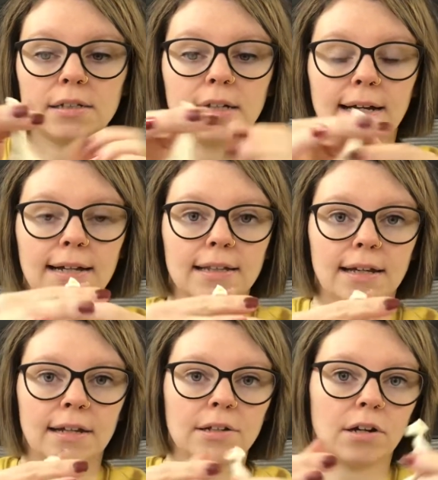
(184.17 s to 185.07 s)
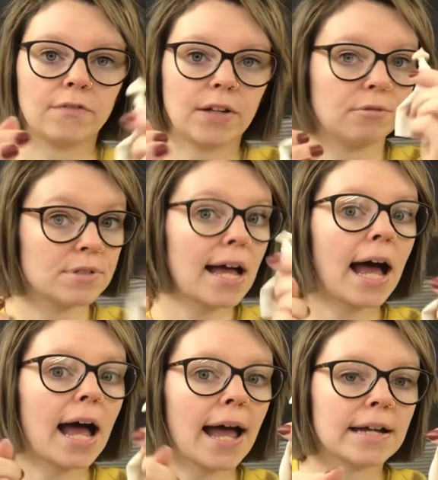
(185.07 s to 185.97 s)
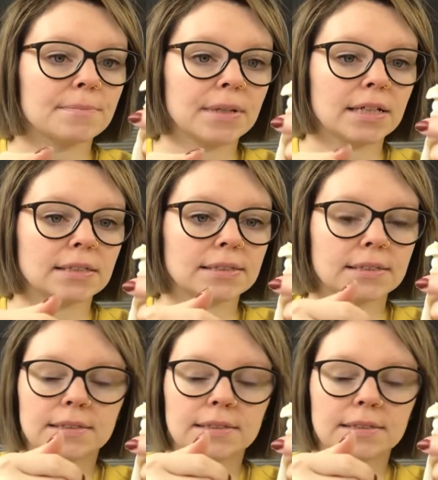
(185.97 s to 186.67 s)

cut the end off that you tied, because